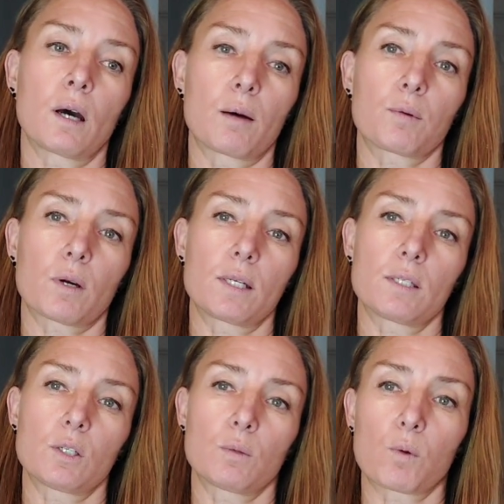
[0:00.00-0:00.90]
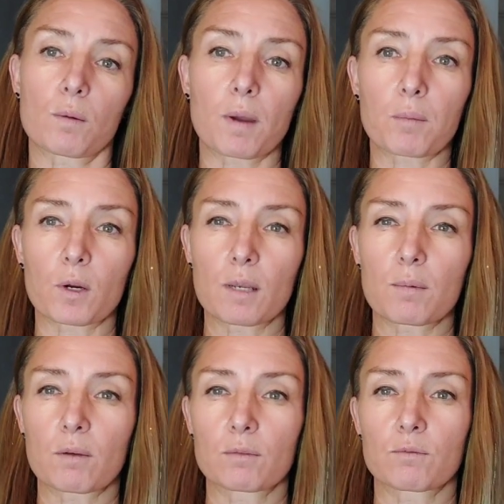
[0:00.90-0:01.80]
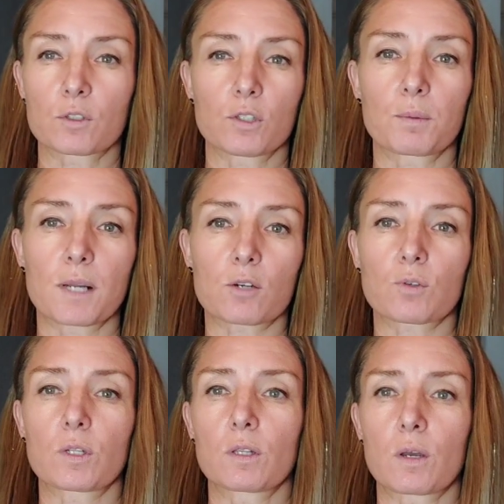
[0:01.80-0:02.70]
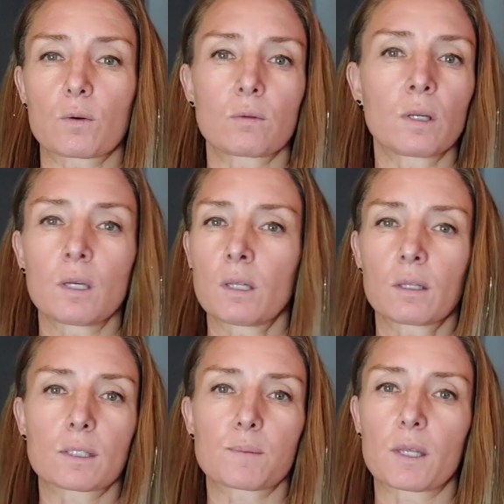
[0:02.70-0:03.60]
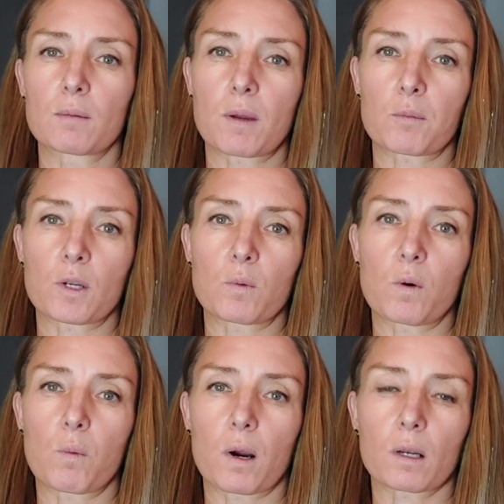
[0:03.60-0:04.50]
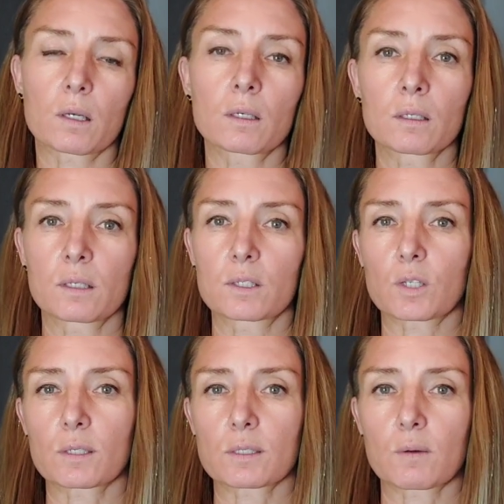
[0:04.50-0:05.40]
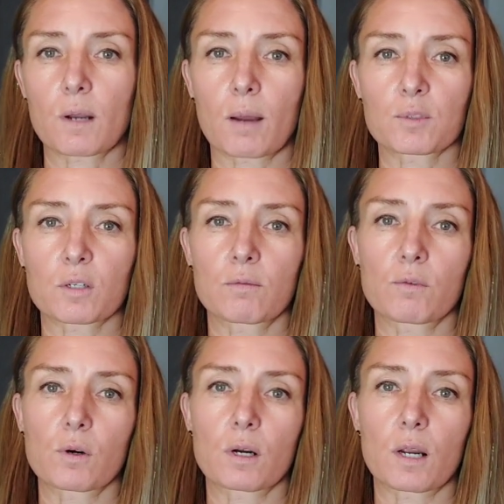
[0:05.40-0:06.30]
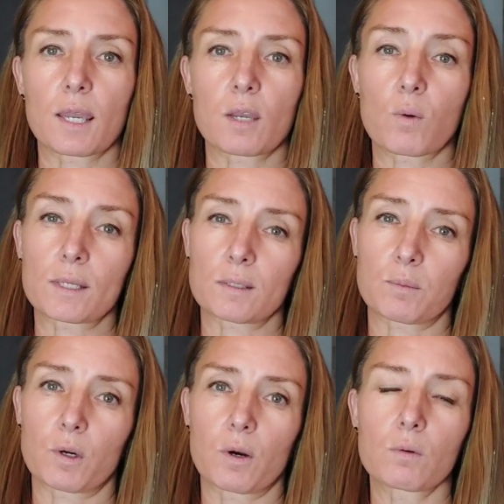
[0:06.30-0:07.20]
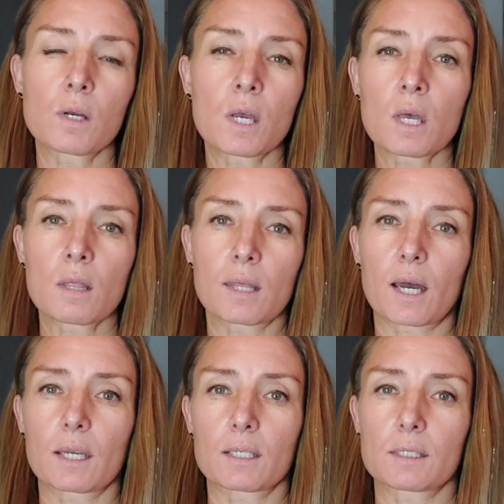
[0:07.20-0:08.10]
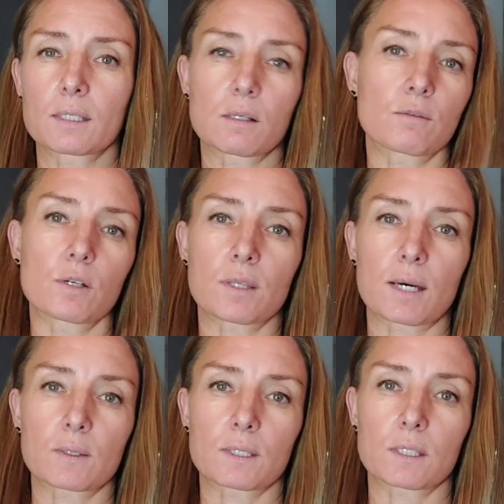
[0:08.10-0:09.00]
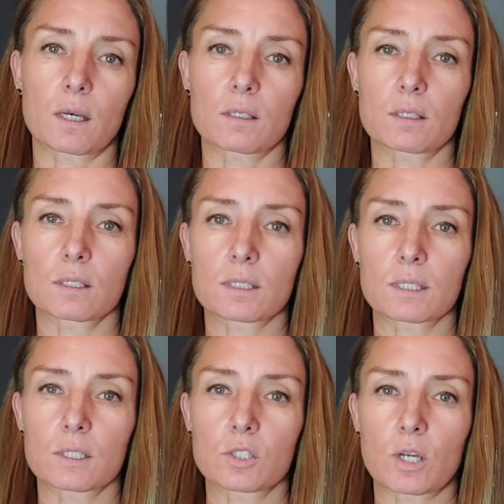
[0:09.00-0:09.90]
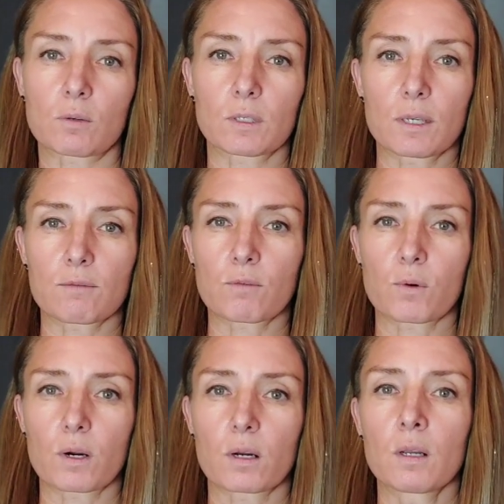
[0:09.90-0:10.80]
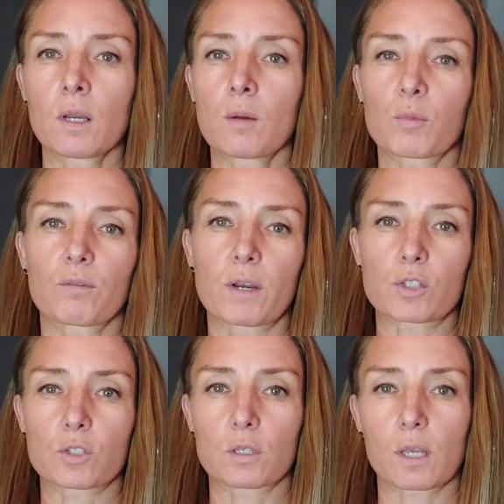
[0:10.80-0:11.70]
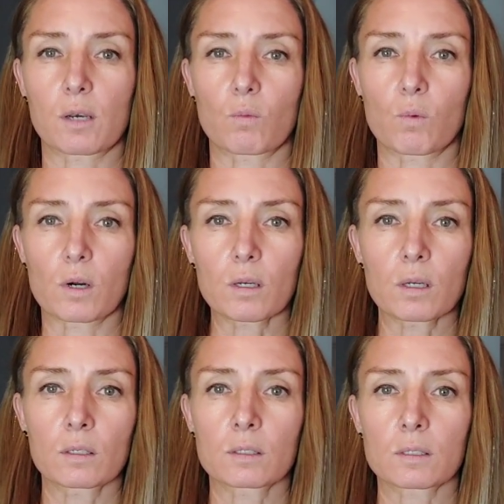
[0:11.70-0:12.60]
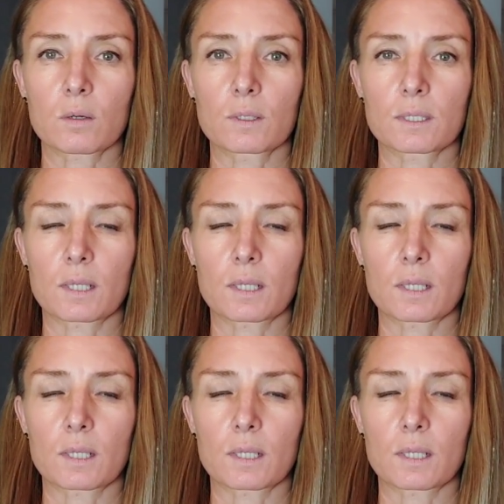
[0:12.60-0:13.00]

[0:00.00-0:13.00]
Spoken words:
upgrade to more memory, but for Supernatural alone, the smaller memory will work. There's also an option for a Quest Pro that is over $1,000 and is generally for professional and work. So it's